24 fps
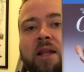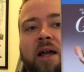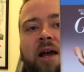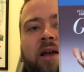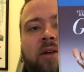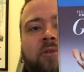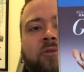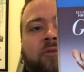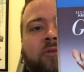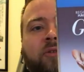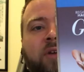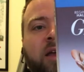
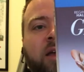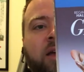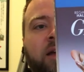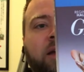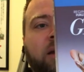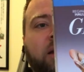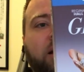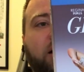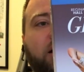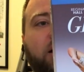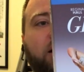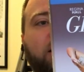life
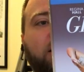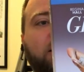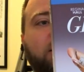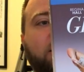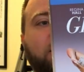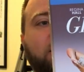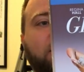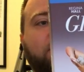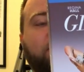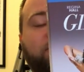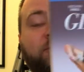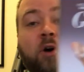and
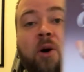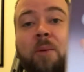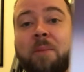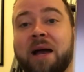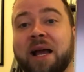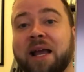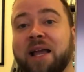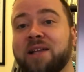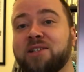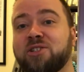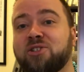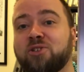fall
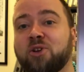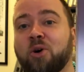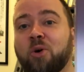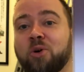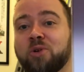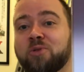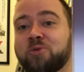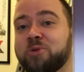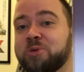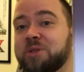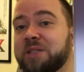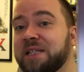back into the
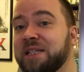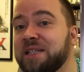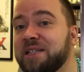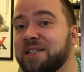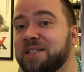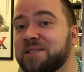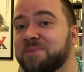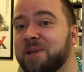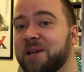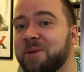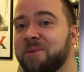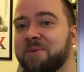old
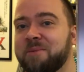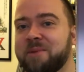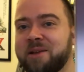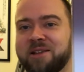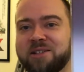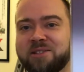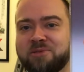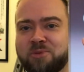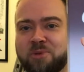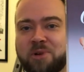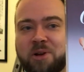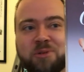routines, maybe. I mean,
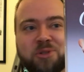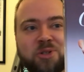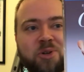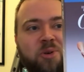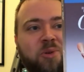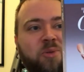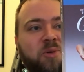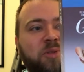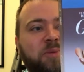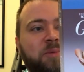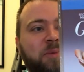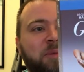that's what I was
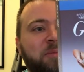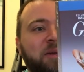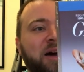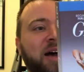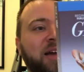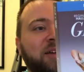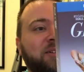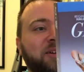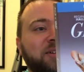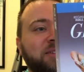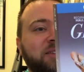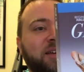going with in my
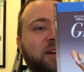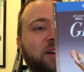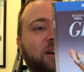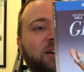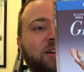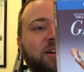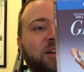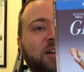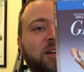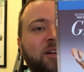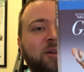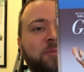mind right
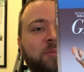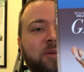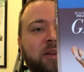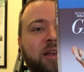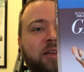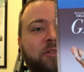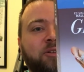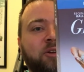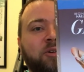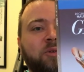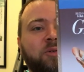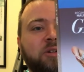there. But
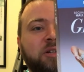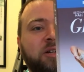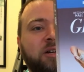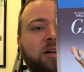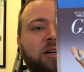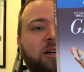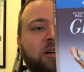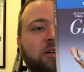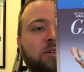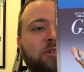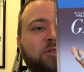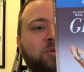yeah, they're going
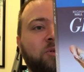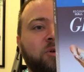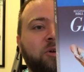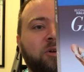to New